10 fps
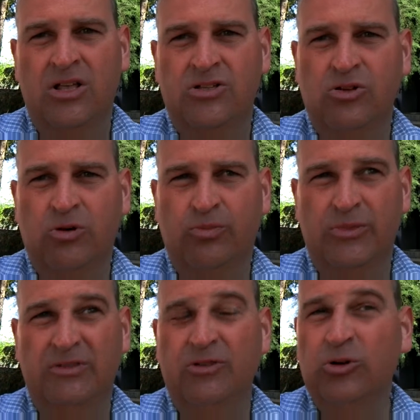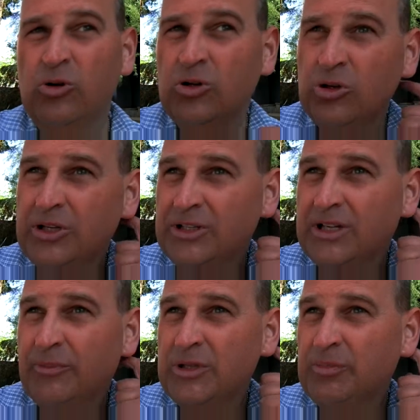So, if you're looking to
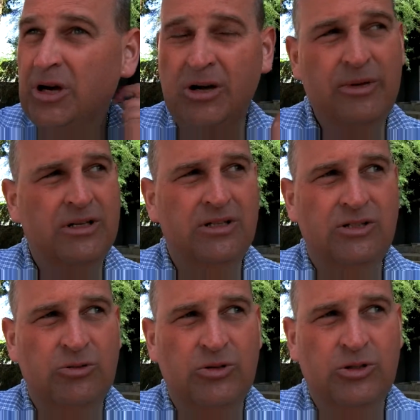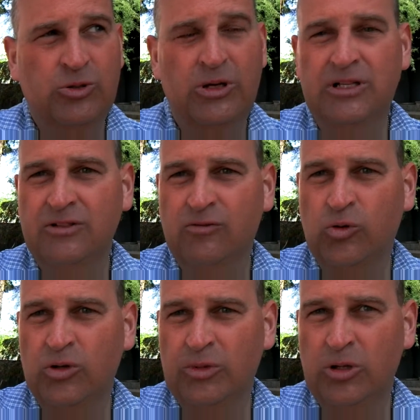come to Palma and you want a quiet,
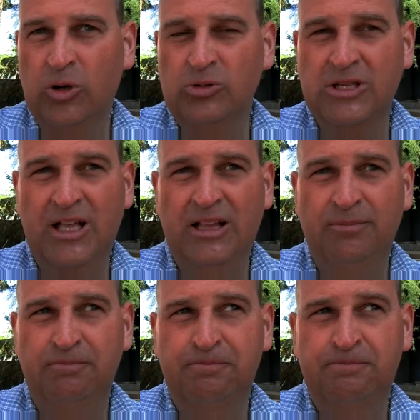affordable hotel